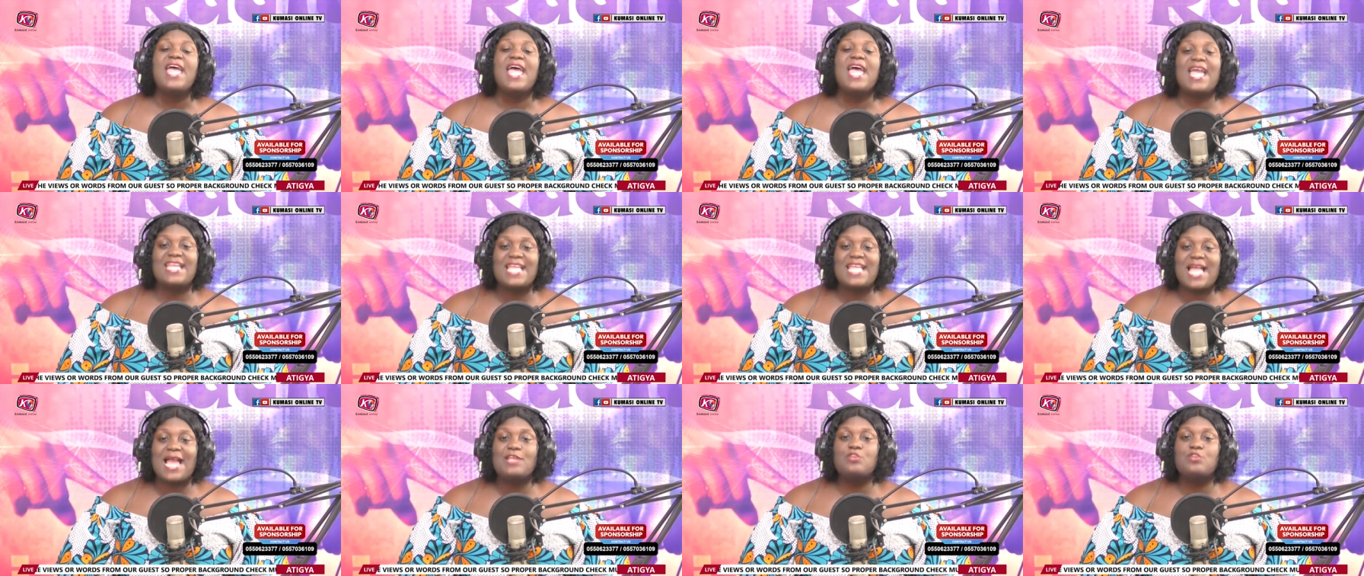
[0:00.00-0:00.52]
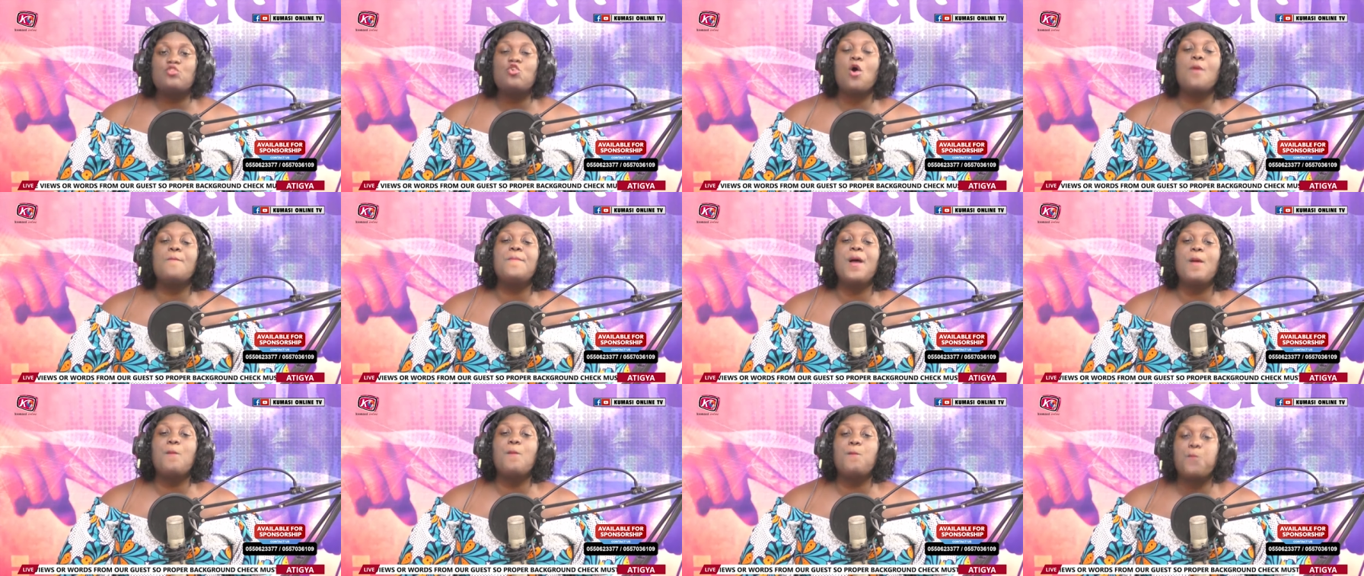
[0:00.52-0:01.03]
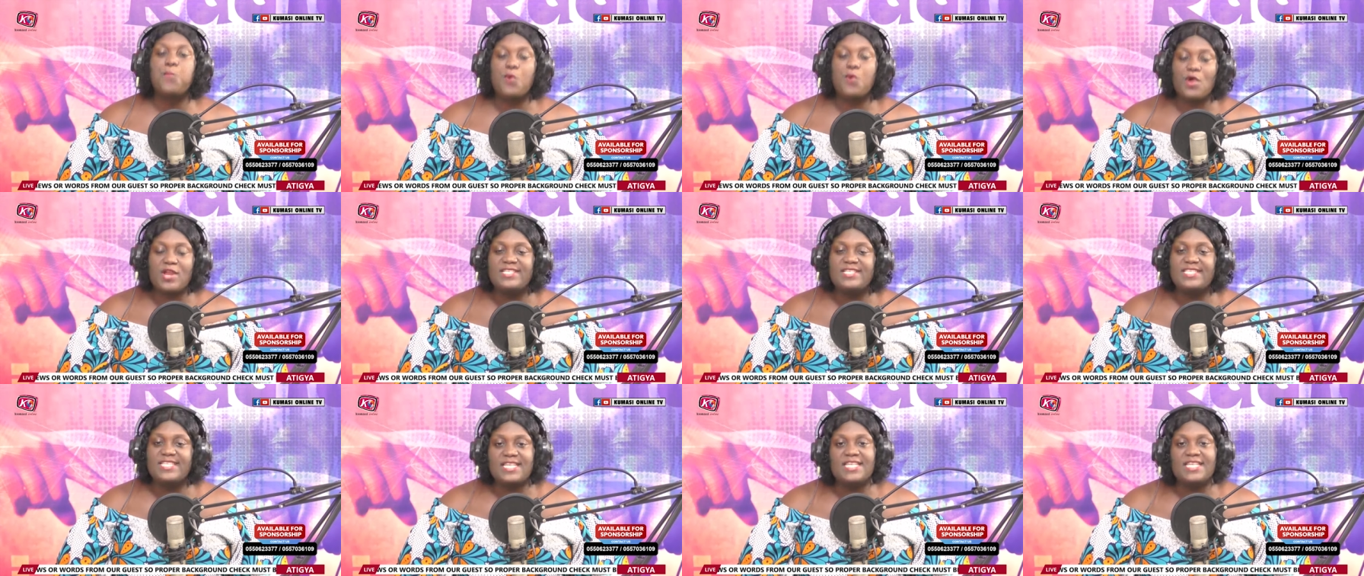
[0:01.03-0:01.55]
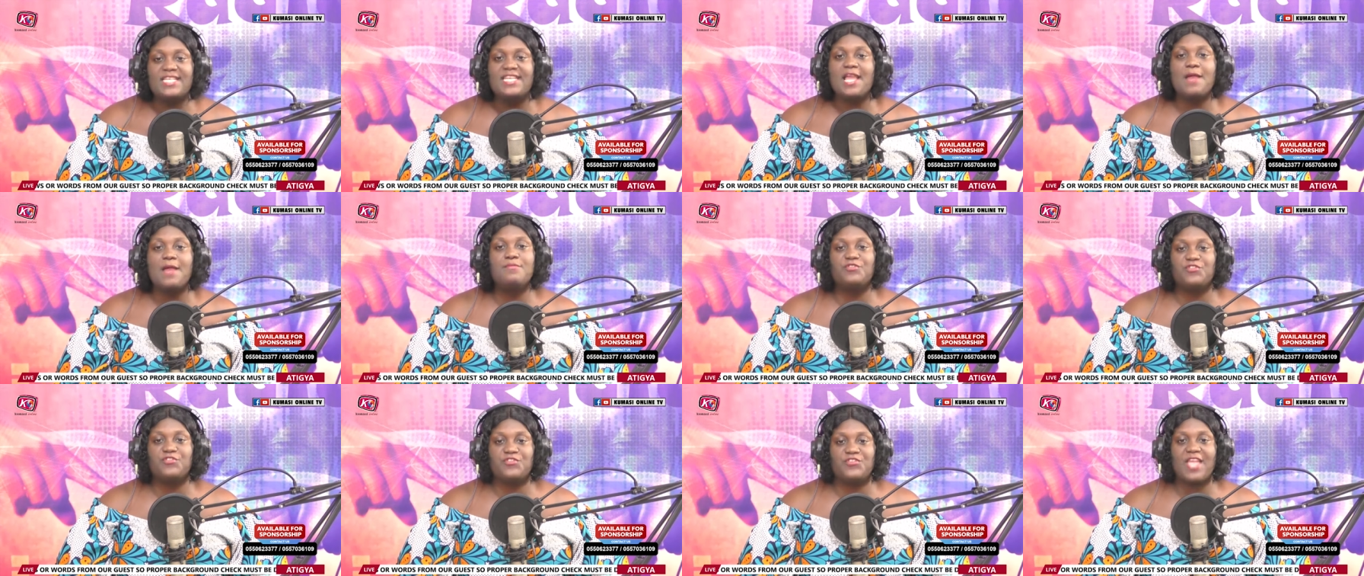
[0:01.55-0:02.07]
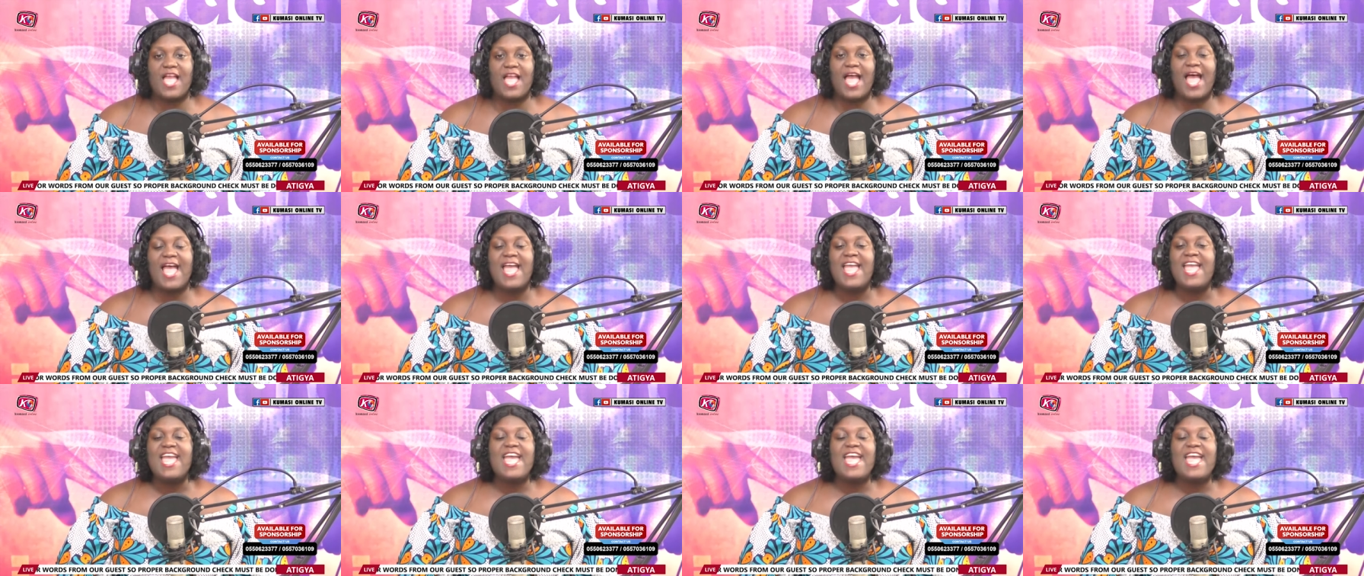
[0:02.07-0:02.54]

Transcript: e ya de obebodi na ebushia